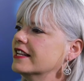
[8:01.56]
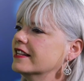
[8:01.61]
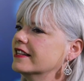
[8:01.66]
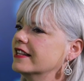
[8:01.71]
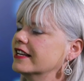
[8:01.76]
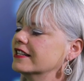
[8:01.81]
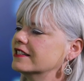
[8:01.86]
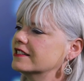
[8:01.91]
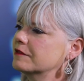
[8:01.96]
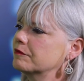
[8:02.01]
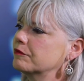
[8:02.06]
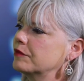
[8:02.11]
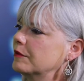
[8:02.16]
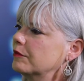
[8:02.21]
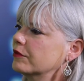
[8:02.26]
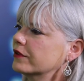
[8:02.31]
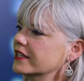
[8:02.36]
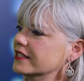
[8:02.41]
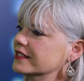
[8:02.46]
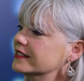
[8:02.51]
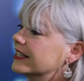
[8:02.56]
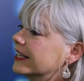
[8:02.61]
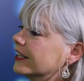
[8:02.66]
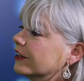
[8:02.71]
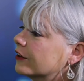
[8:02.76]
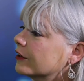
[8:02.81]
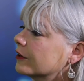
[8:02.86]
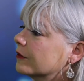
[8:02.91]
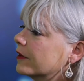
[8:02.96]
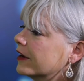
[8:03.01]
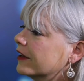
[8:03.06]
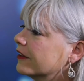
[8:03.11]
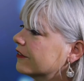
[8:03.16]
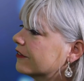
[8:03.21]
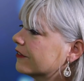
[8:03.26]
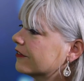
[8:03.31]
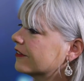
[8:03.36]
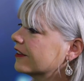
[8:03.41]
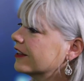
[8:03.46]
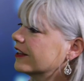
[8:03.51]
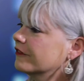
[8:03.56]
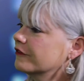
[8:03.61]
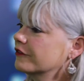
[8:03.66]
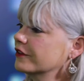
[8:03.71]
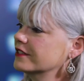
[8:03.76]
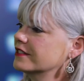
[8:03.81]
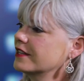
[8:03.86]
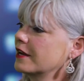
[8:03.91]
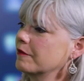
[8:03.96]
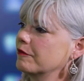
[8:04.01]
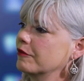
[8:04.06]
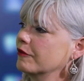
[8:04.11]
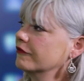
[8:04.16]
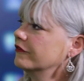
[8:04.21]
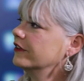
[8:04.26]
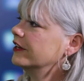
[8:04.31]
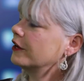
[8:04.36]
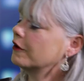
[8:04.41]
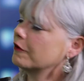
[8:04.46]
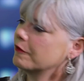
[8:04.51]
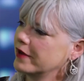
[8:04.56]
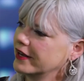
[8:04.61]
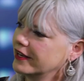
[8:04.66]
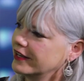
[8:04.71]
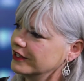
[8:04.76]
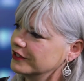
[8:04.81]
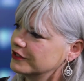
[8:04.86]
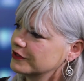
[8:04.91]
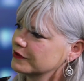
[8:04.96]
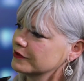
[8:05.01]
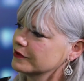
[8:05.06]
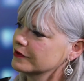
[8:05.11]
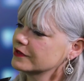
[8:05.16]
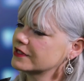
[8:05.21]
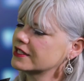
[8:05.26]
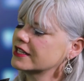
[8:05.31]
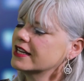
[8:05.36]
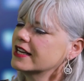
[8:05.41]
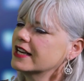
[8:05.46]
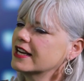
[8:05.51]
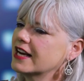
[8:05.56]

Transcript: that people can tinker with, for example, video making tools.